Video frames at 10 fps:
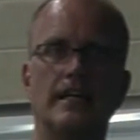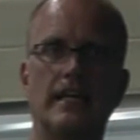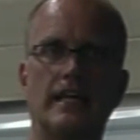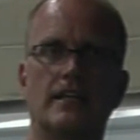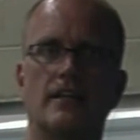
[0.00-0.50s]

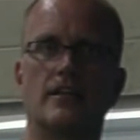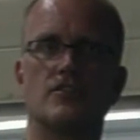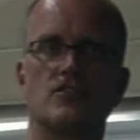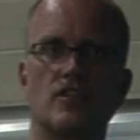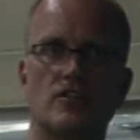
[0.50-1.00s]
in the
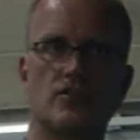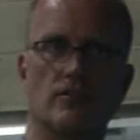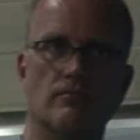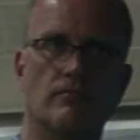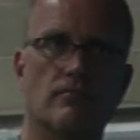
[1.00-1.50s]
system.
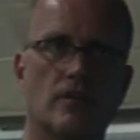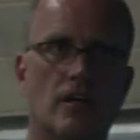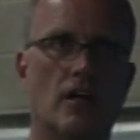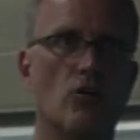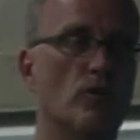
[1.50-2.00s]

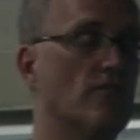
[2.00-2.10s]
We've